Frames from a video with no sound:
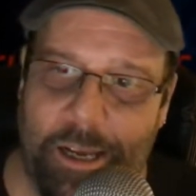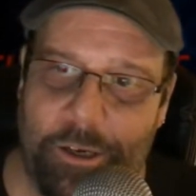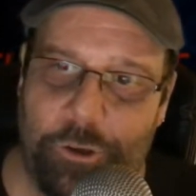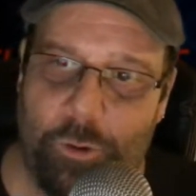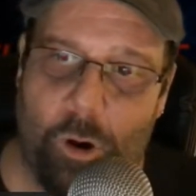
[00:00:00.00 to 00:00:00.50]

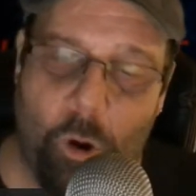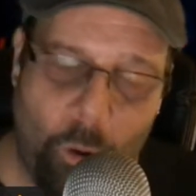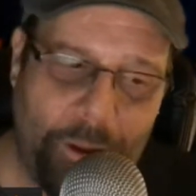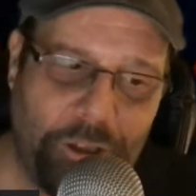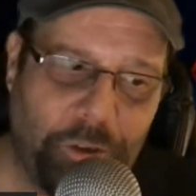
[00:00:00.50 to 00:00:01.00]
do a
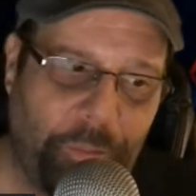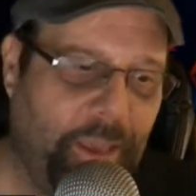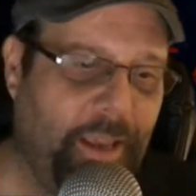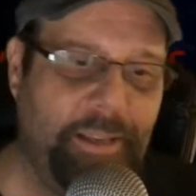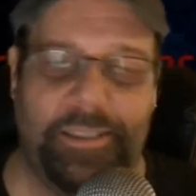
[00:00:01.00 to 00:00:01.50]
whole bunch of
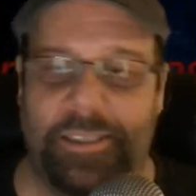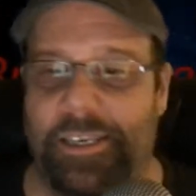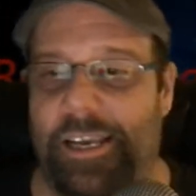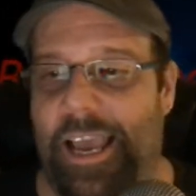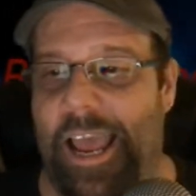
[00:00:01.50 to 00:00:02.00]
things
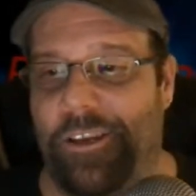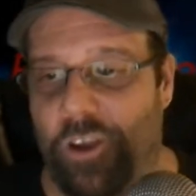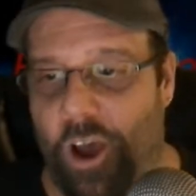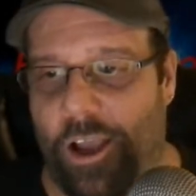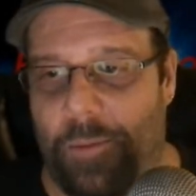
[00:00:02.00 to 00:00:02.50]
and
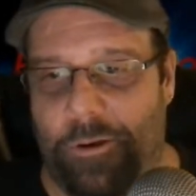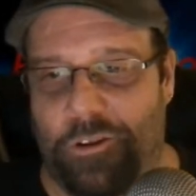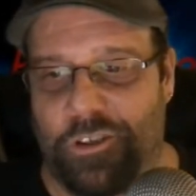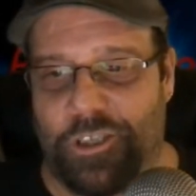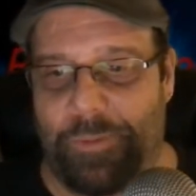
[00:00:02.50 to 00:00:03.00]
talk
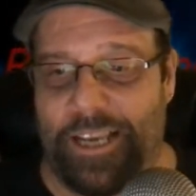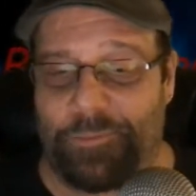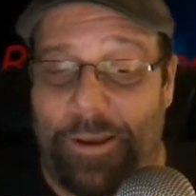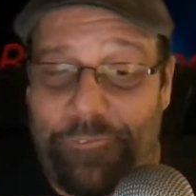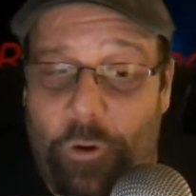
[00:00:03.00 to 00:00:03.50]
about
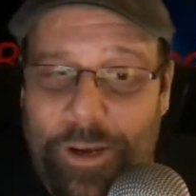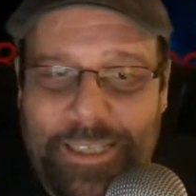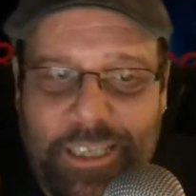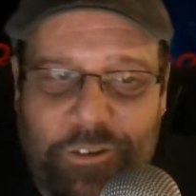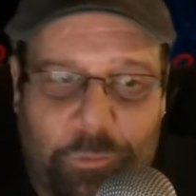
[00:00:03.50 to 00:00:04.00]
space. My
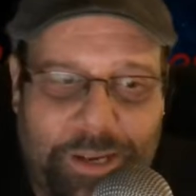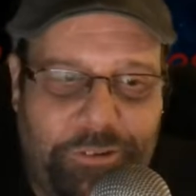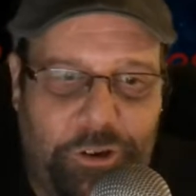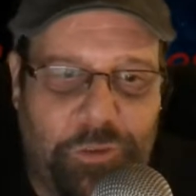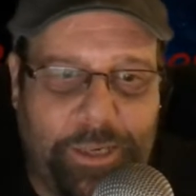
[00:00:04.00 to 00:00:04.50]
focus is the
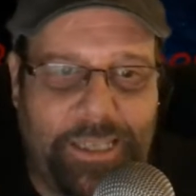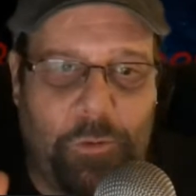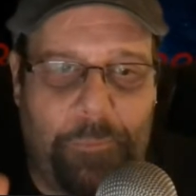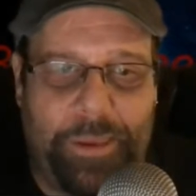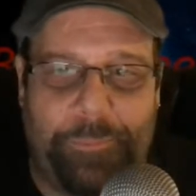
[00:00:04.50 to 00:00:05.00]
research because I
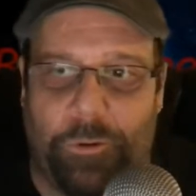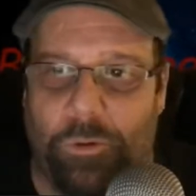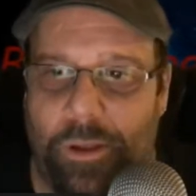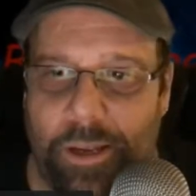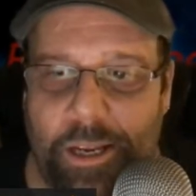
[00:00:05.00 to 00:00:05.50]
want
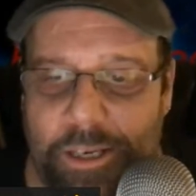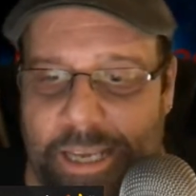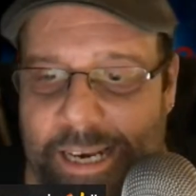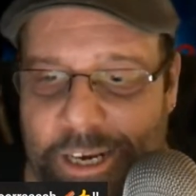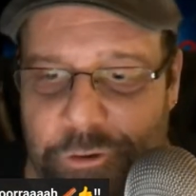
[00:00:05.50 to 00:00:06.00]
people to
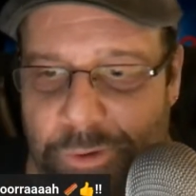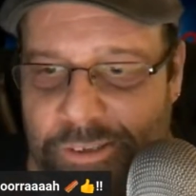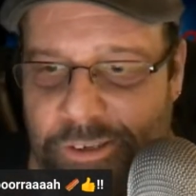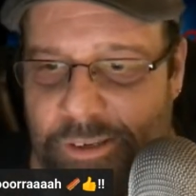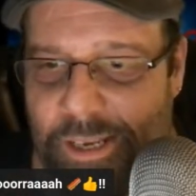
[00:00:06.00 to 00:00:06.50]
get
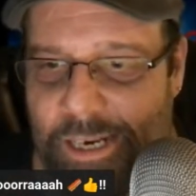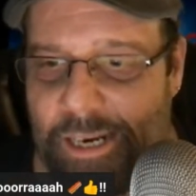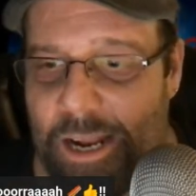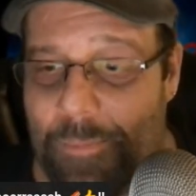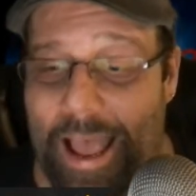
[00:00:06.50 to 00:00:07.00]
interested in
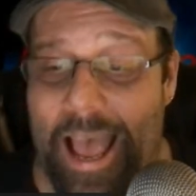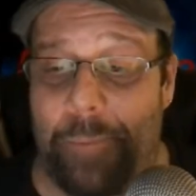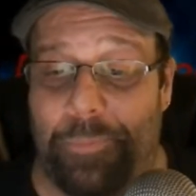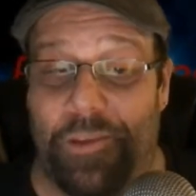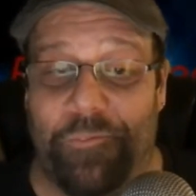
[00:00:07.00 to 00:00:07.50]
it. I'm
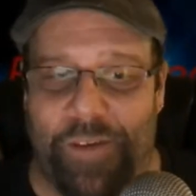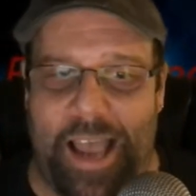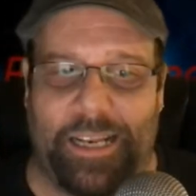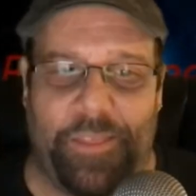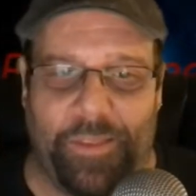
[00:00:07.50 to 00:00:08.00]
happy.
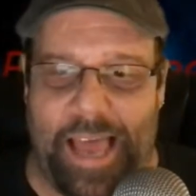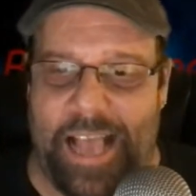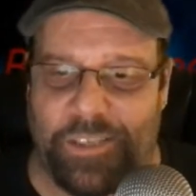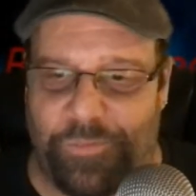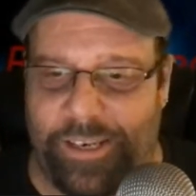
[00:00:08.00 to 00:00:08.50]
Finally, the
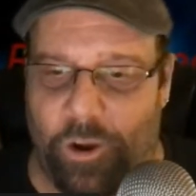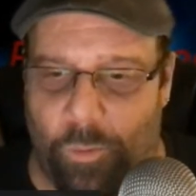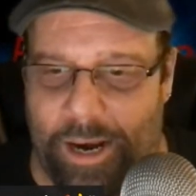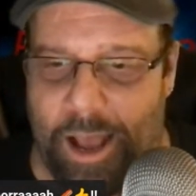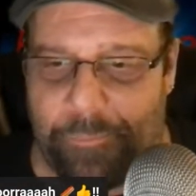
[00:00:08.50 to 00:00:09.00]
last video
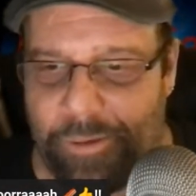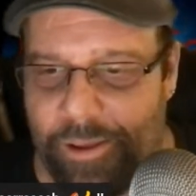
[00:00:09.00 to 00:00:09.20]
went up.